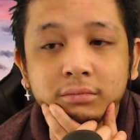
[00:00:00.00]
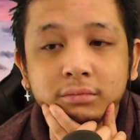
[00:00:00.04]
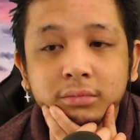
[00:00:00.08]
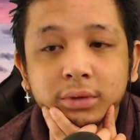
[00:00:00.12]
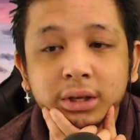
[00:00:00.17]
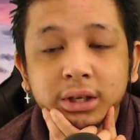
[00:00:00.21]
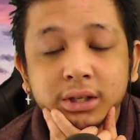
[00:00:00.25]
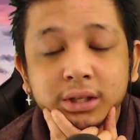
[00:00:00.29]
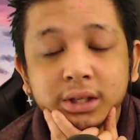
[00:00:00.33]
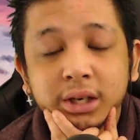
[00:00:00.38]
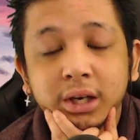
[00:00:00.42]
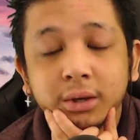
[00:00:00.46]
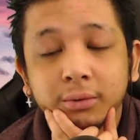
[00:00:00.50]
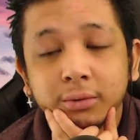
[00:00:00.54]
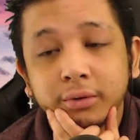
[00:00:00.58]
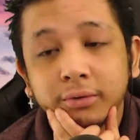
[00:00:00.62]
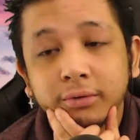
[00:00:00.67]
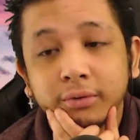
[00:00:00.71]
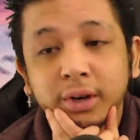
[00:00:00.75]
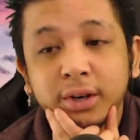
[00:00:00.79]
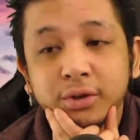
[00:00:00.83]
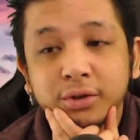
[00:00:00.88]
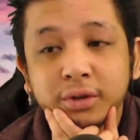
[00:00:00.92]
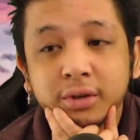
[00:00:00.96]
that's kind of
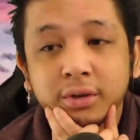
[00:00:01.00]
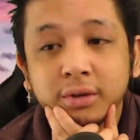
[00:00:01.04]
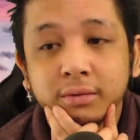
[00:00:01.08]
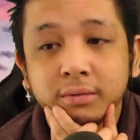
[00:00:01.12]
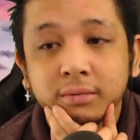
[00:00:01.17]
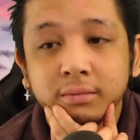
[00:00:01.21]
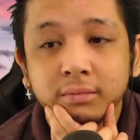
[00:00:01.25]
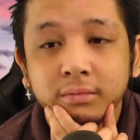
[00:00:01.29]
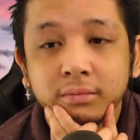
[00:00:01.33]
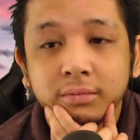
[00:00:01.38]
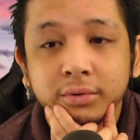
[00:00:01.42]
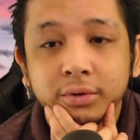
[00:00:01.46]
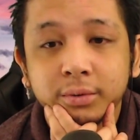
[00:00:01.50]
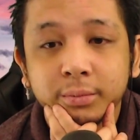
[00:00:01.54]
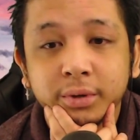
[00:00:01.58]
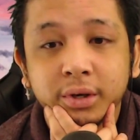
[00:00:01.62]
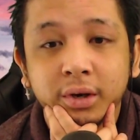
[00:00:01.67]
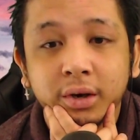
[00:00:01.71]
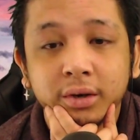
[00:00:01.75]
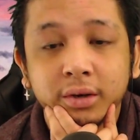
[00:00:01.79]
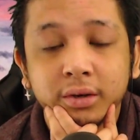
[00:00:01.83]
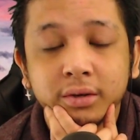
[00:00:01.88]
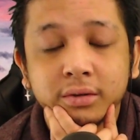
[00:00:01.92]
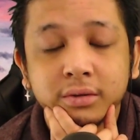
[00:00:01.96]
refreshing, to be
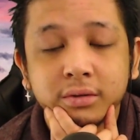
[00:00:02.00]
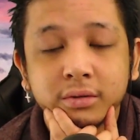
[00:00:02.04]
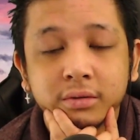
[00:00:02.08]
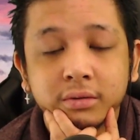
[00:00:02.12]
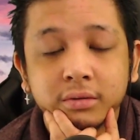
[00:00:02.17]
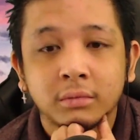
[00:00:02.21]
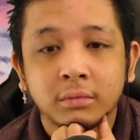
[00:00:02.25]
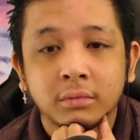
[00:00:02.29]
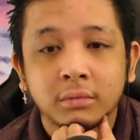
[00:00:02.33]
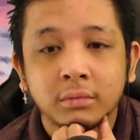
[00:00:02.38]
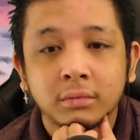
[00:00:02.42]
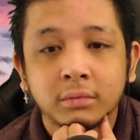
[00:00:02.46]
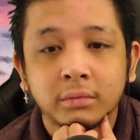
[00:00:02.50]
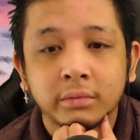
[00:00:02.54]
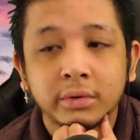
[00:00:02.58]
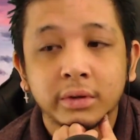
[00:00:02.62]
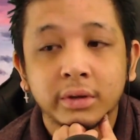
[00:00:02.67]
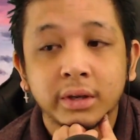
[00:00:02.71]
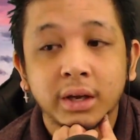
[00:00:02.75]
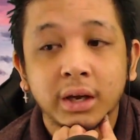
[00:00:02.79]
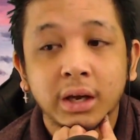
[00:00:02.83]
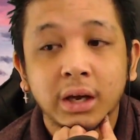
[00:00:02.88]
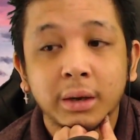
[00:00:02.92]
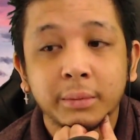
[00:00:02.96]
honest.
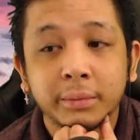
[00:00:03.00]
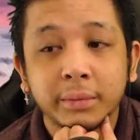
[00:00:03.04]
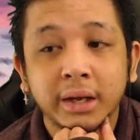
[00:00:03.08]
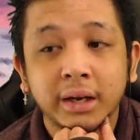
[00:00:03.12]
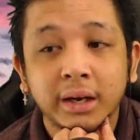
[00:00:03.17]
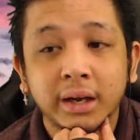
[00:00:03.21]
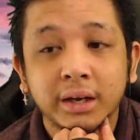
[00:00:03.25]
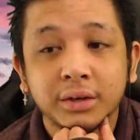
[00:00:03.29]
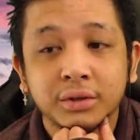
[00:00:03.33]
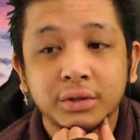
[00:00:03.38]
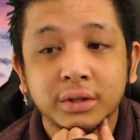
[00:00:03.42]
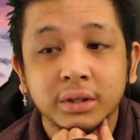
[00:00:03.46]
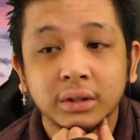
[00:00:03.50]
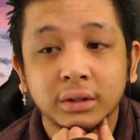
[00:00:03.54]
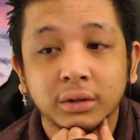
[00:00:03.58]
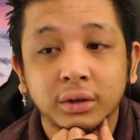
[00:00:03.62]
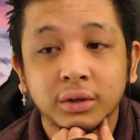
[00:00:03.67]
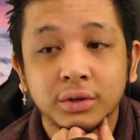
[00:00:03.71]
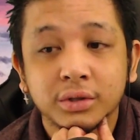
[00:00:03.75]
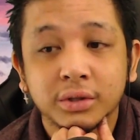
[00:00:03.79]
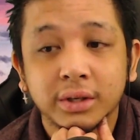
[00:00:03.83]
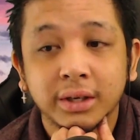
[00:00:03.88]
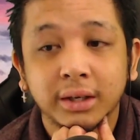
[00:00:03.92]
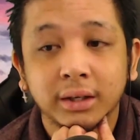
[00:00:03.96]
Damn, that actually
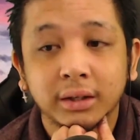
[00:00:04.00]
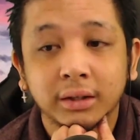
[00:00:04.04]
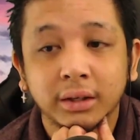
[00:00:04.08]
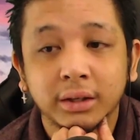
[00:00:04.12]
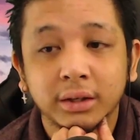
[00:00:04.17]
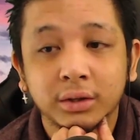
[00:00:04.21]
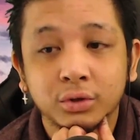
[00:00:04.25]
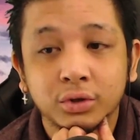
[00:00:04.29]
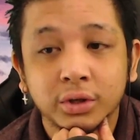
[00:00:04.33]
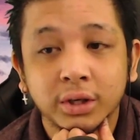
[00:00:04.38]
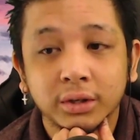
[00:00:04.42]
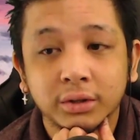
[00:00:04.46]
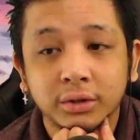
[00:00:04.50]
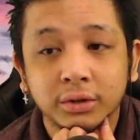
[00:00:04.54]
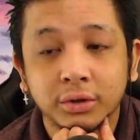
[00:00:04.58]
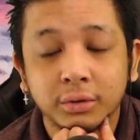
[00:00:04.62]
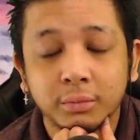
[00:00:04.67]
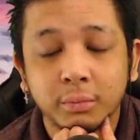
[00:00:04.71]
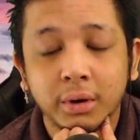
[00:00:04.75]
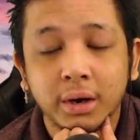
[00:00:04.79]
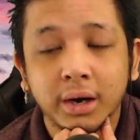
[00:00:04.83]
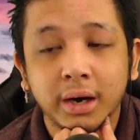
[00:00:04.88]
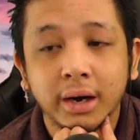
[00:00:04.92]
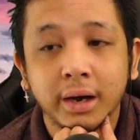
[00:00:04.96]
looks like a legit
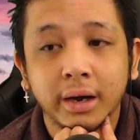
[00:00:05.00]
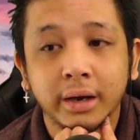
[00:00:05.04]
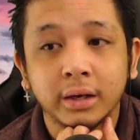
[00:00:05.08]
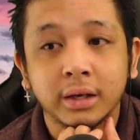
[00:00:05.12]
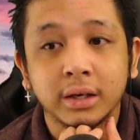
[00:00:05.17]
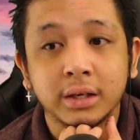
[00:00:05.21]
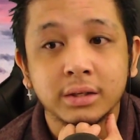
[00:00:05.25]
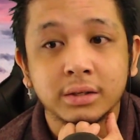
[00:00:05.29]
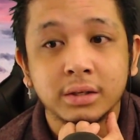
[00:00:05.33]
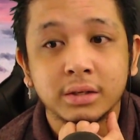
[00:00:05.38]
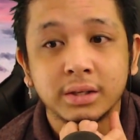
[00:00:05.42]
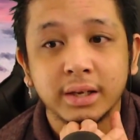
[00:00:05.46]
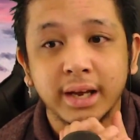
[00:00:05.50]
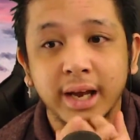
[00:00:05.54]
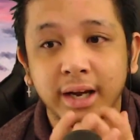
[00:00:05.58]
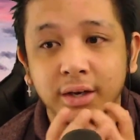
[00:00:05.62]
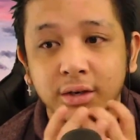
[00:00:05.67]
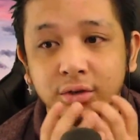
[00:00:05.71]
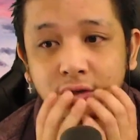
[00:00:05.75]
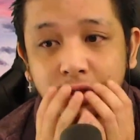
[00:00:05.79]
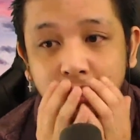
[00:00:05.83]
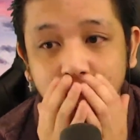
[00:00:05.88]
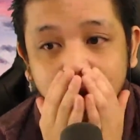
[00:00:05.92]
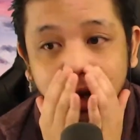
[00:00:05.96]
goodbye. Is this
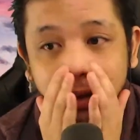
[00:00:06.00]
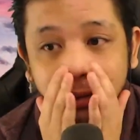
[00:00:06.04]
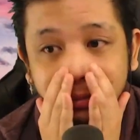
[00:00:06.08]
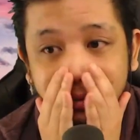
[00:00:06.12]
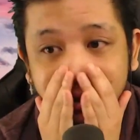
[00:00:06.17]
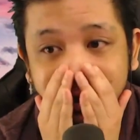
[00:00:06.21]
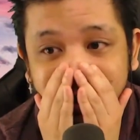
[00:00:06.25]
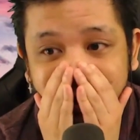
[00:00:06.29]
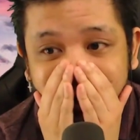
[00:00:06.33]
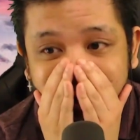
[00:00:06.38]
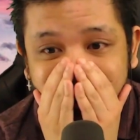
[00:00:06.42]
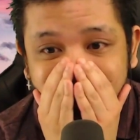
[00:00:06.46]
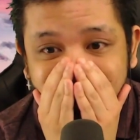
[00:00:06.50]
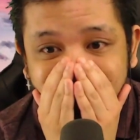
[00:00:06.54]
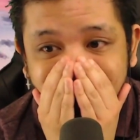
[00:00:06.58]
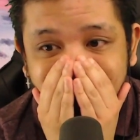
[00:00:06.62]
actually happening?